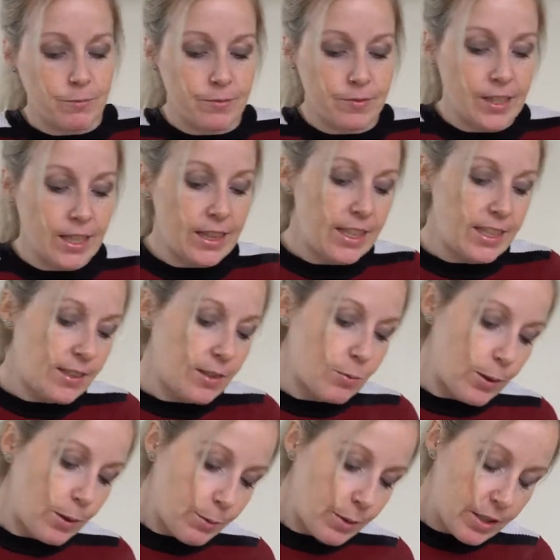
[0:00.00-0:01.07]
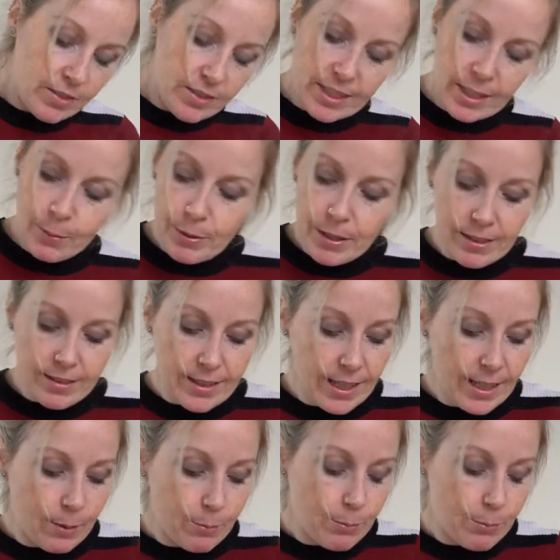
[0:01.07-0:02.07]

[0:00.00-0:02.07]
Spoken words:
And this is why I'm going to skippity skid.